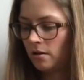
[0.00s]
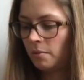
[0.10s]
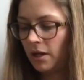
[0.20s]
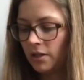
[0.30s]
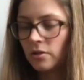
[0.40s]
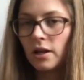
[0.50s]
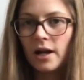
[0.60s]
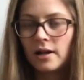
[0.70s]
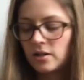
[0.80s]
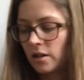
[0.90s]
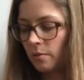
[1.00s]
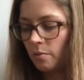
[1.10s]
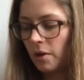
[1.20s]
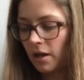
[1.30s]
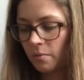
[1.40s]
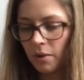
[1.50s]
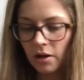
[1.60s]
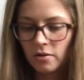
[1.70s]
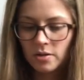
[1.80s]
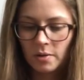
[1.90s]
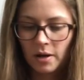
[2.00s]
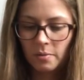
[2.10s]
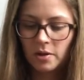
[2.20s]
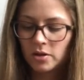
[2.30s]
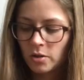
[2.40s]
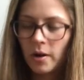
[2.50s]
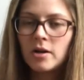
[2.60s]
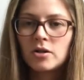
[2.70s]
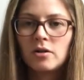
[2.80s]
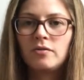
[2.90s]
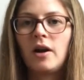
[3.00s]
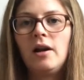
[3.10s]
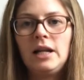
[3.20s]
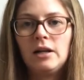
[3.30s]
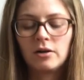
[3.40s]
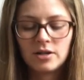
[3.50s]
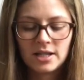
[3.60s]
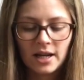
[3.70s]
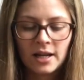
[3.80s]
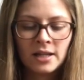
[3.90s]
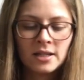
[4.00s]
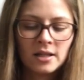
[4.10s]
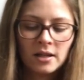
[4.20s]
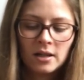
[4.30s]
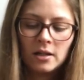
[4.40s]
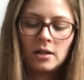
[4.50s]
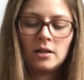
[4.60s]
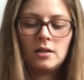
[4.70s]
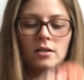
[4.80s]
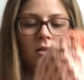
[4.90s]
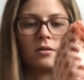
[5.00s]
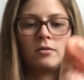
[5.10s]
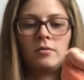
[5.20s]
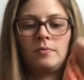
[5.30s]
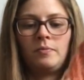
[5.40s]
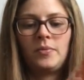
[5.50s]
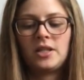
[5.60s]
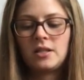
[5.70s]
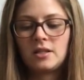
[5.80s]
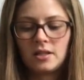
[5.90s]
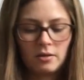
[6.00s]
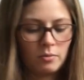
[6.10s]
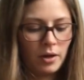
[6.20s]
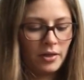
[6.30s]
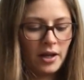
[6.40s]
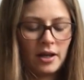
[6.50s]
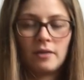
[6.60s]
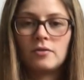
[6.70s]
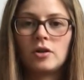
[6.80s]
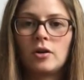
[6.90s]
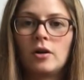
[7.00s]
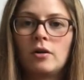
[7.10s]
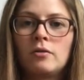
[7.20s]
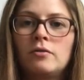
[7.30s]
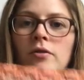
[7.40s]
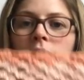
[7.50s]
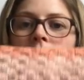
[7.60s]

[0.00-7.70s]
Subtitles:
Might do that actually, it would make it bigger as well. But the squares are a fairly large size. So this is the one that I have 2 of.